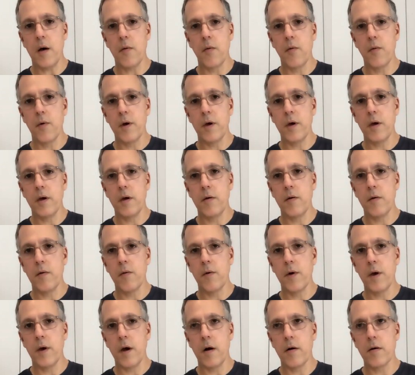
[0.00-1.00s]
We
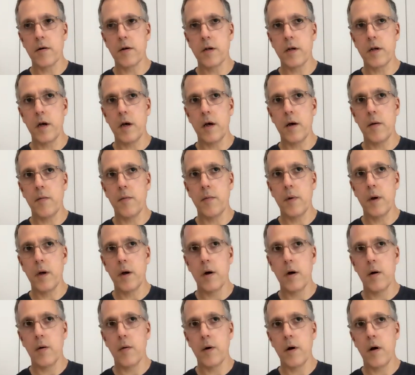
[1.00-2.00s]
aren't
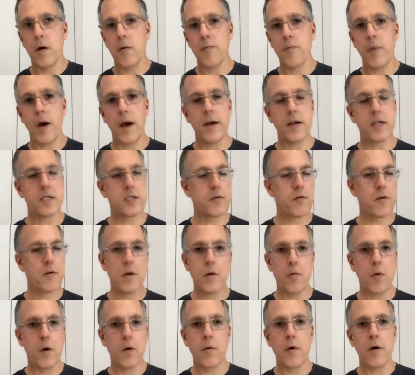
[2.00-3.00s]
biased really
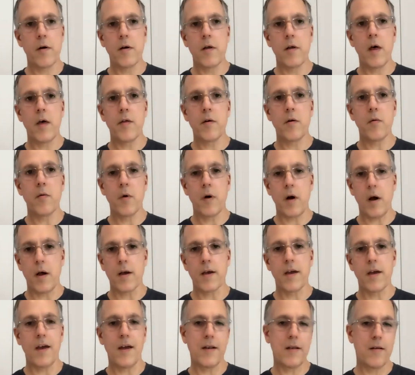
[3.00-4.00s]
one way or another.
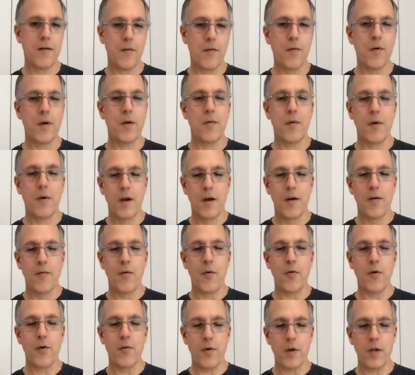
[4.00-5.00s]
Again,
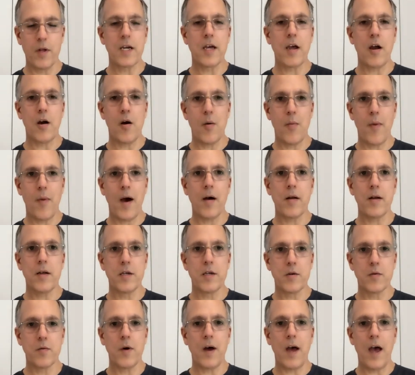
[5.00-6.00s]
what we really care about
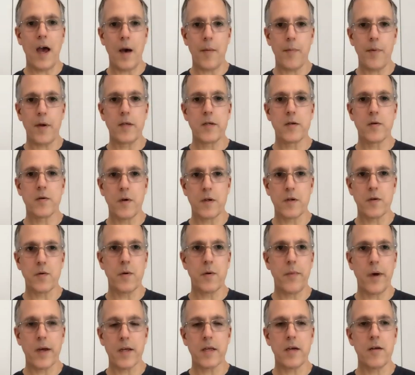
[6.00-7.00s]
is what happens once we
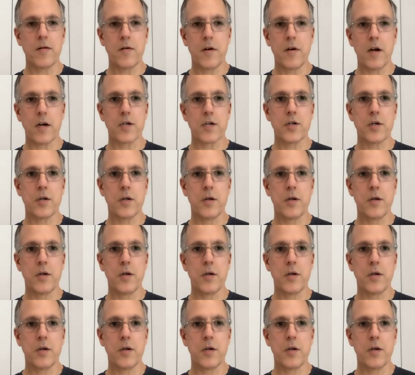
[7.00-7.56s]
make the introduction.